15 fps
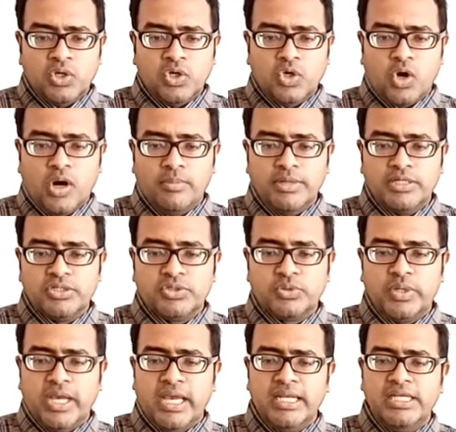common
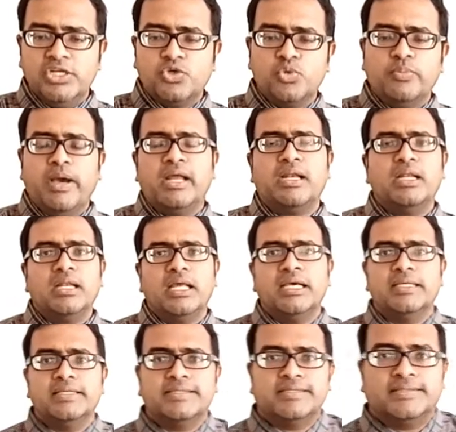to any two parallel
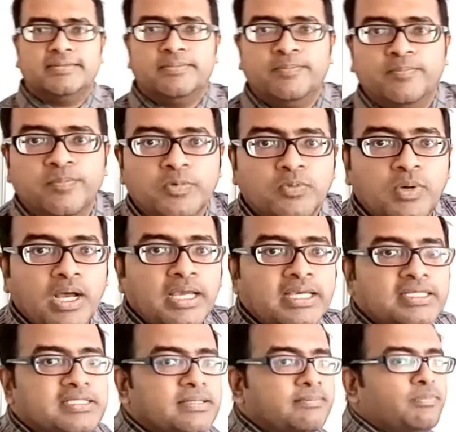lines. Y
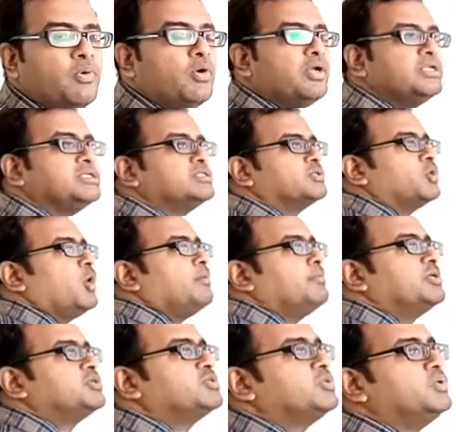is a point
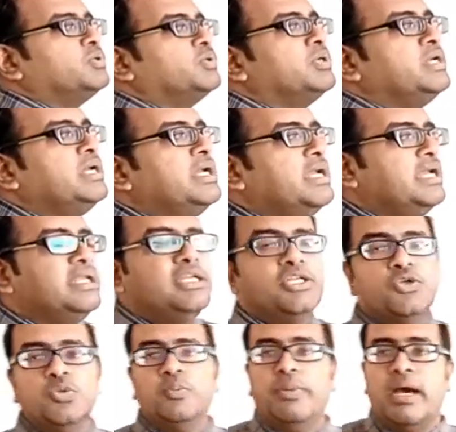common to any
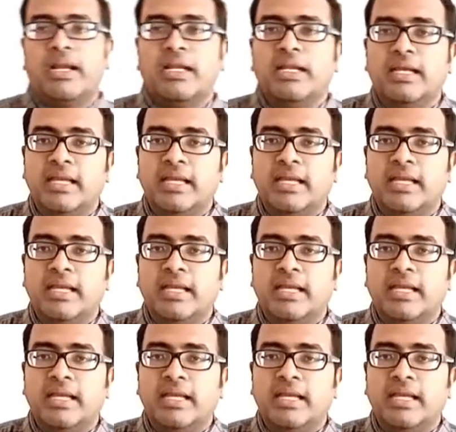two parallel